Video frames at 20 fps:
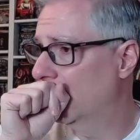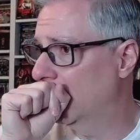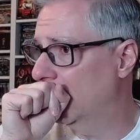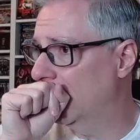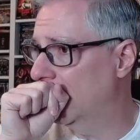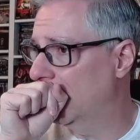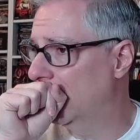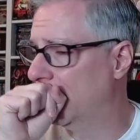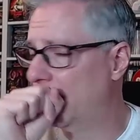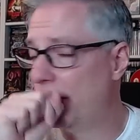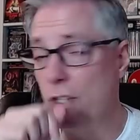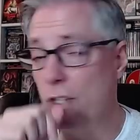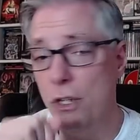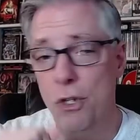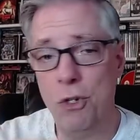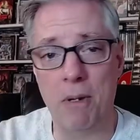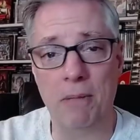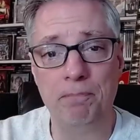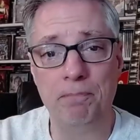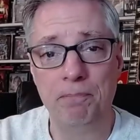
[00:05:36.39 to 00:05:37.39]

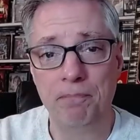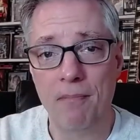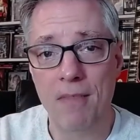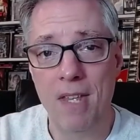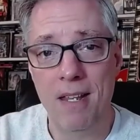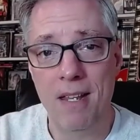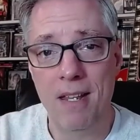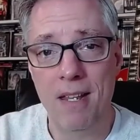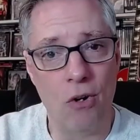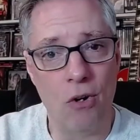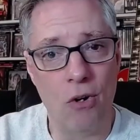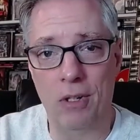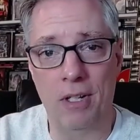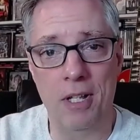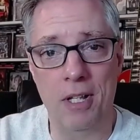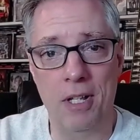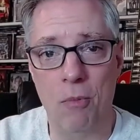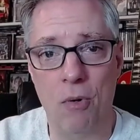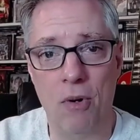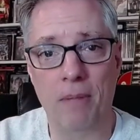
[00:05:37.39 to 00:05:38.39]
Excuse me. Early
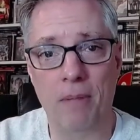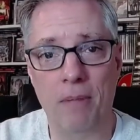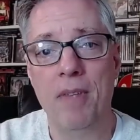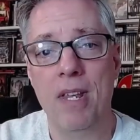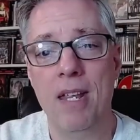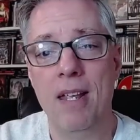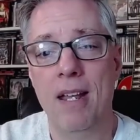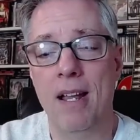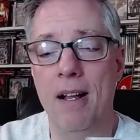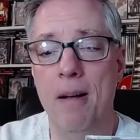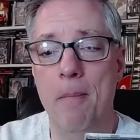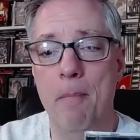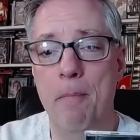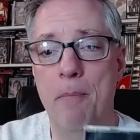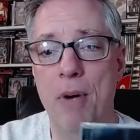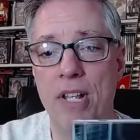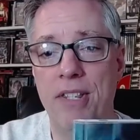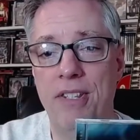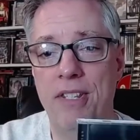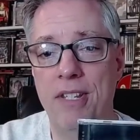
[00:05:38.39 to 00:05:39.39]
in the morning. Uh,
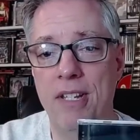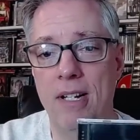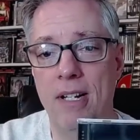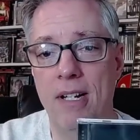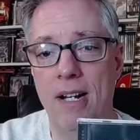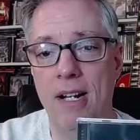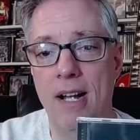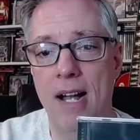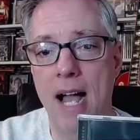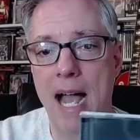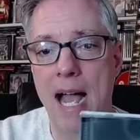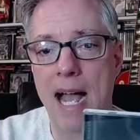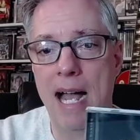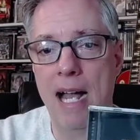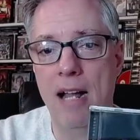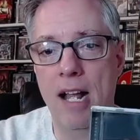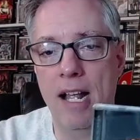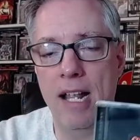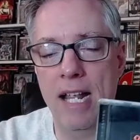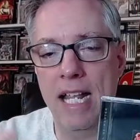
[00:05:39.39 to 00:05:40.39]
but uh,
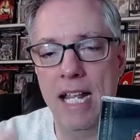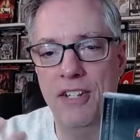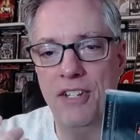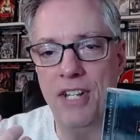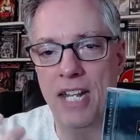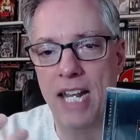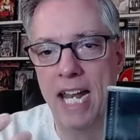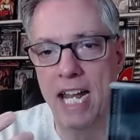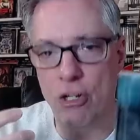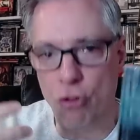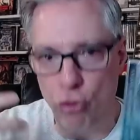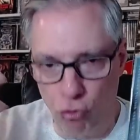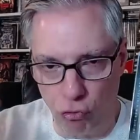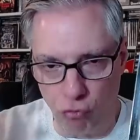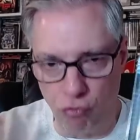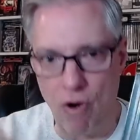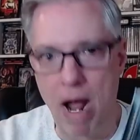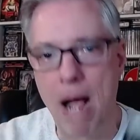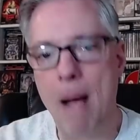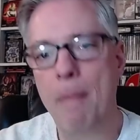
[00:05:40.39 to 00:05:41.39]
is it a
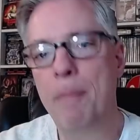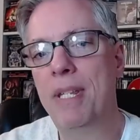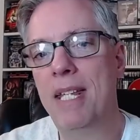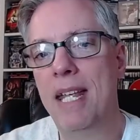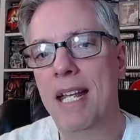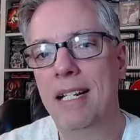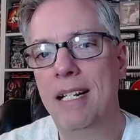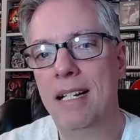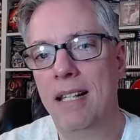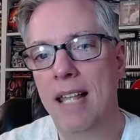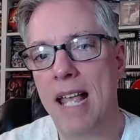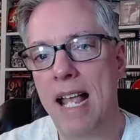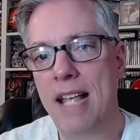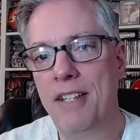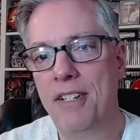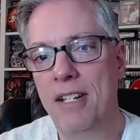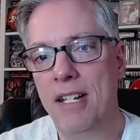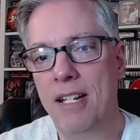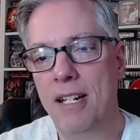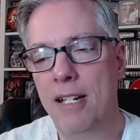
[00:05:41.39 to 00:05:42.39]
drop-dead
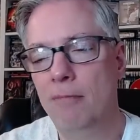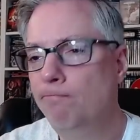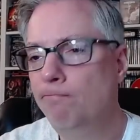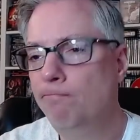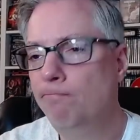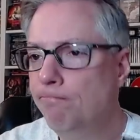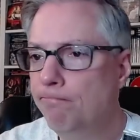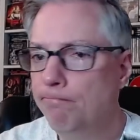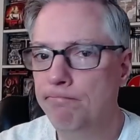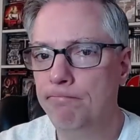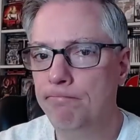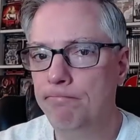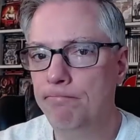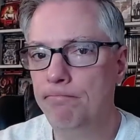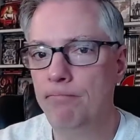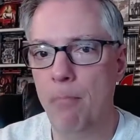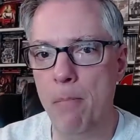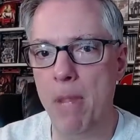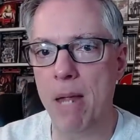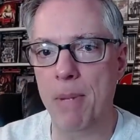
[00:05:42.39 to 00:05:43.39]
classic?
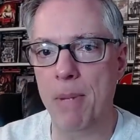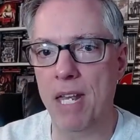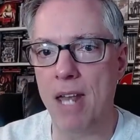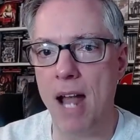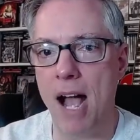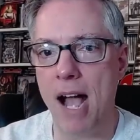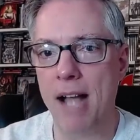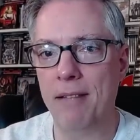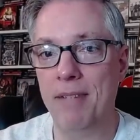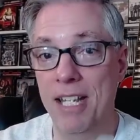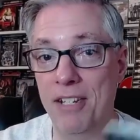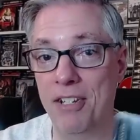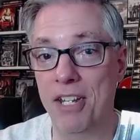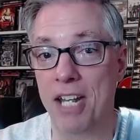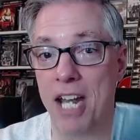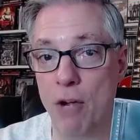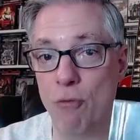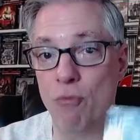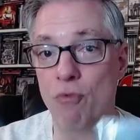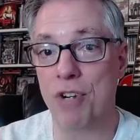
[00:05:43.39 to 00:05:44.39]
Mm, maybe not. Is it
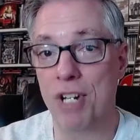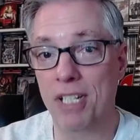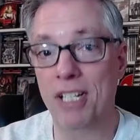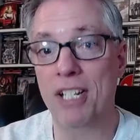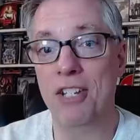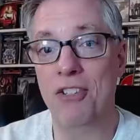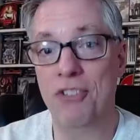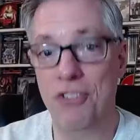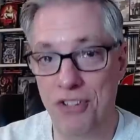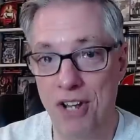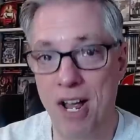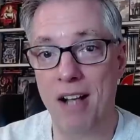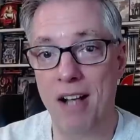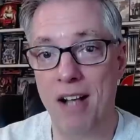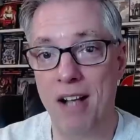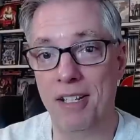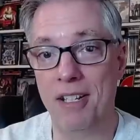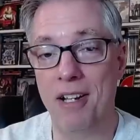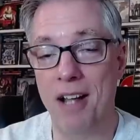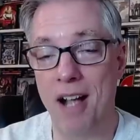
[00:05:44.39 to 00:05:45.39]
a really
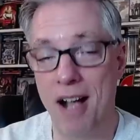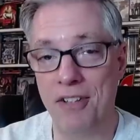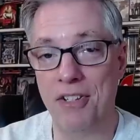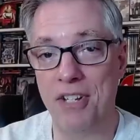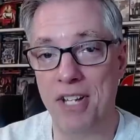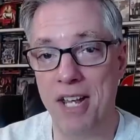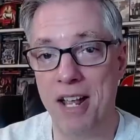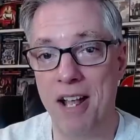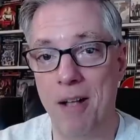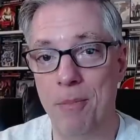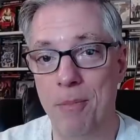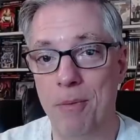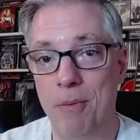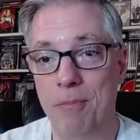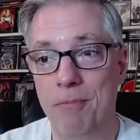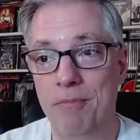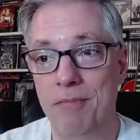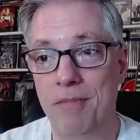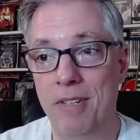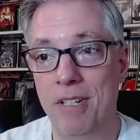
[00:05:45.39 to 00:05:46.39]
solid Ozzy album?